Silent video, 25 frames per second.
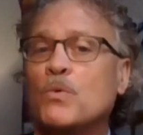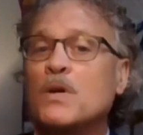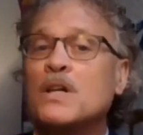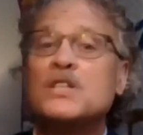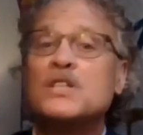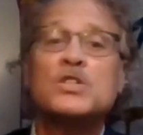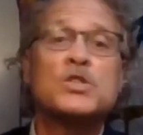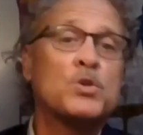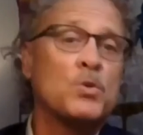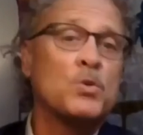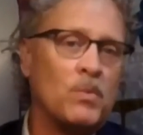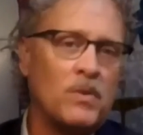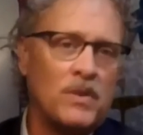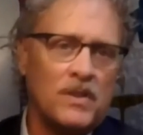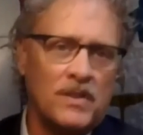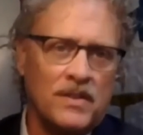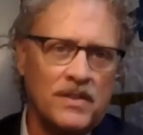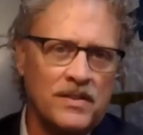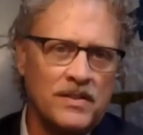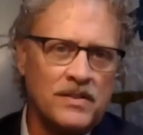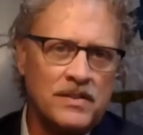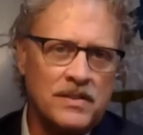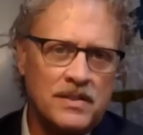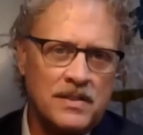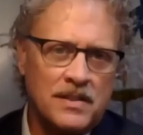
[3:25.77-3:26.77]

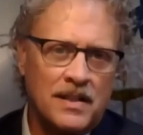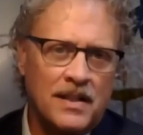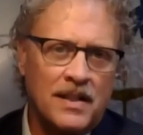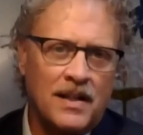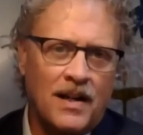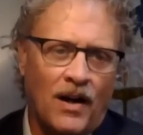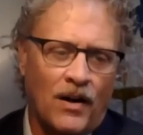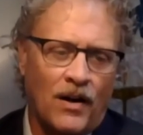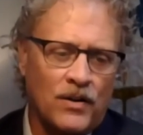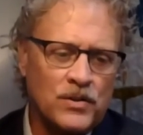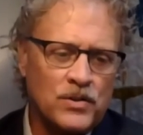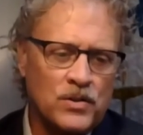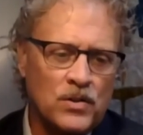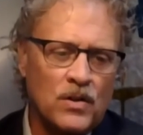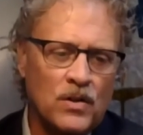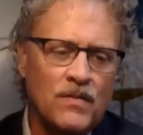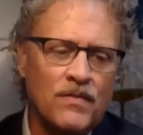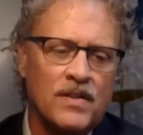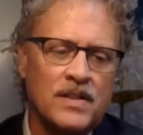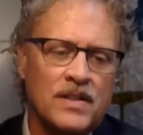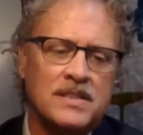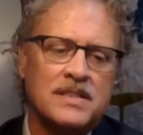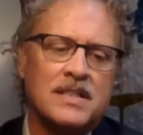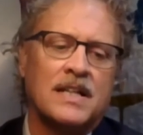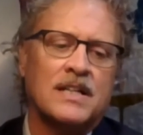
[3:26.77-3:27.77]
rituals in our
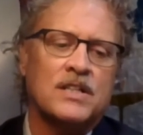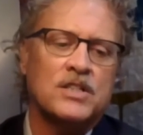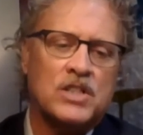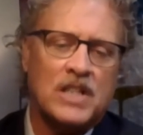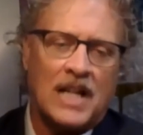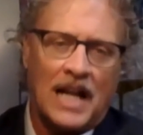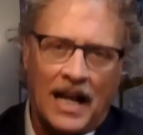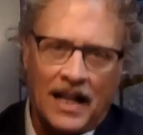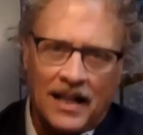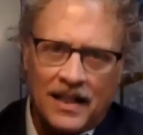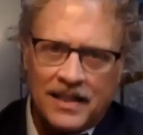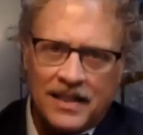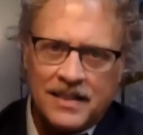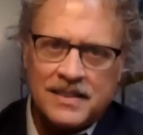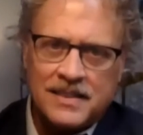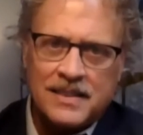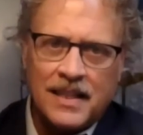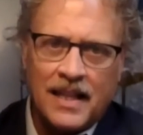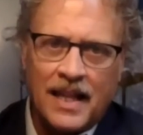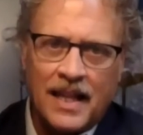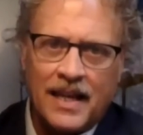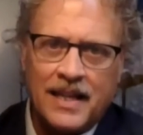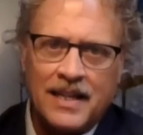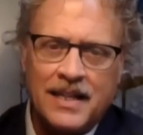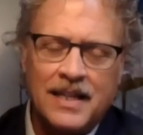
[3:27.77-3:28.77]
service, like chalice
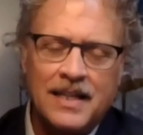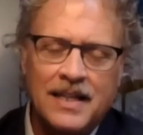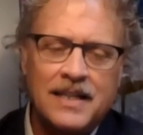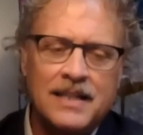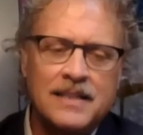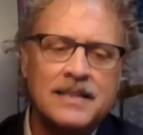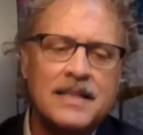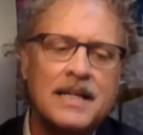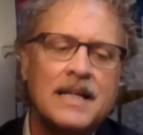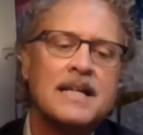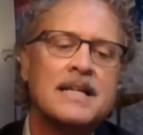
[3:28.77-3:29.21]
lighting,